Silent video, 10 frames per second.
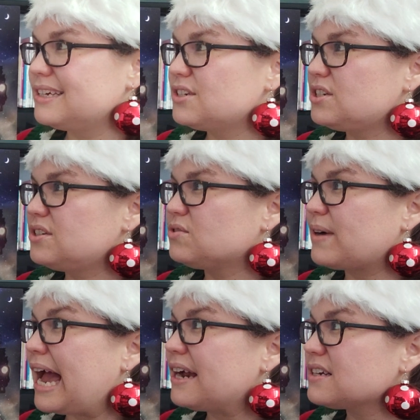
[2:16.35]
She
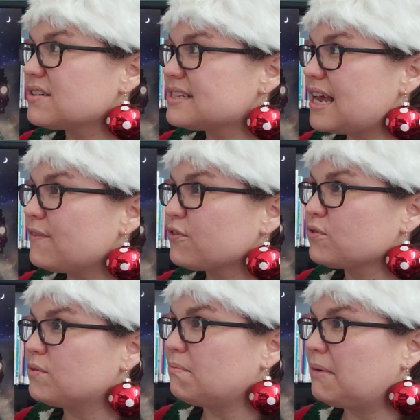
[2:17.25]
dragged herself
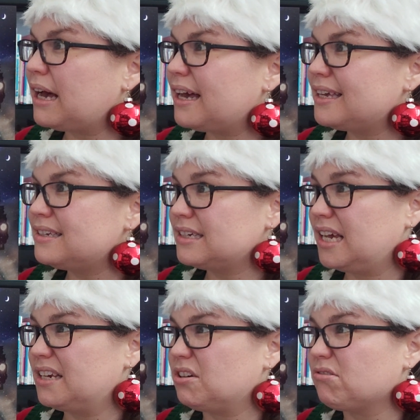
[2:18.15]
through mud
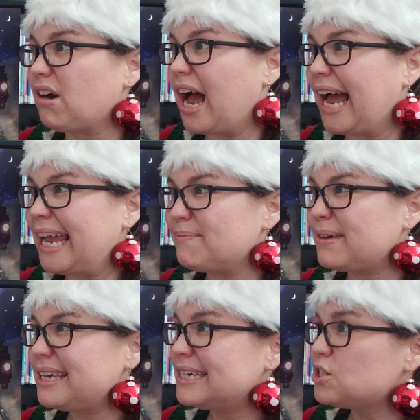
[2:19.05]
and
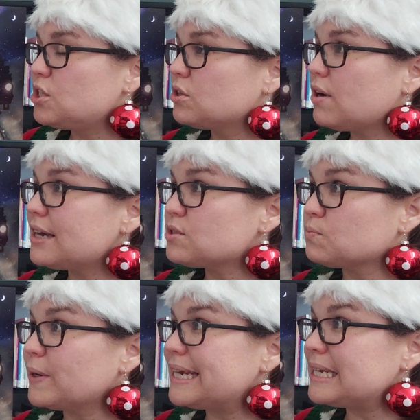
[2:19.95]
grime. She crossed
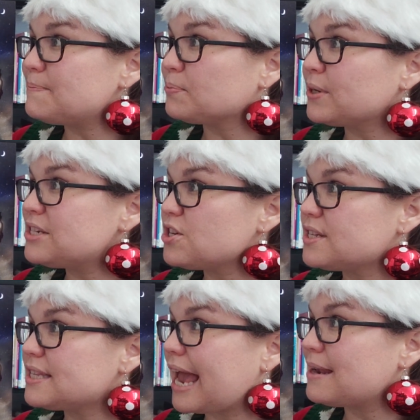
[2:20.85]
rickety
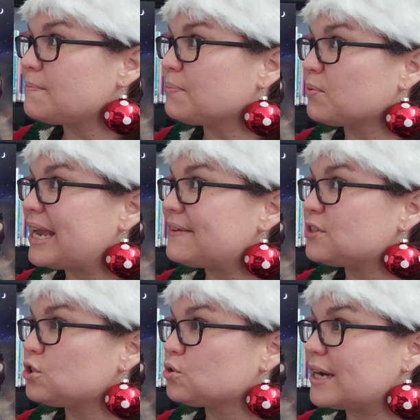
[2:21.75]
bridges and
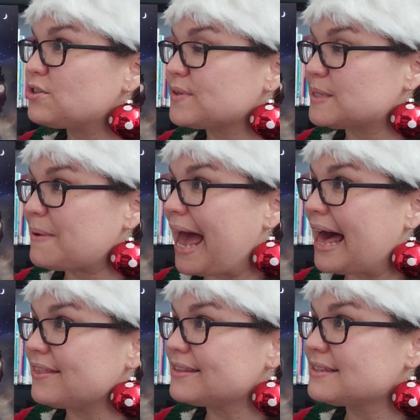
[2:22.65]
braved treacherous
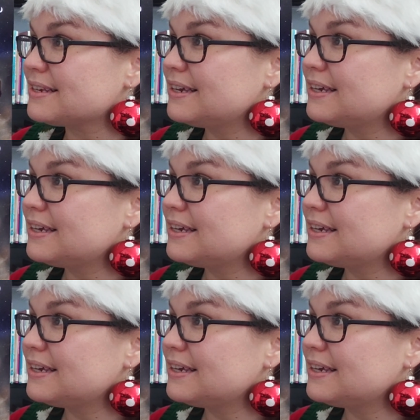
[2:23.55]
paths.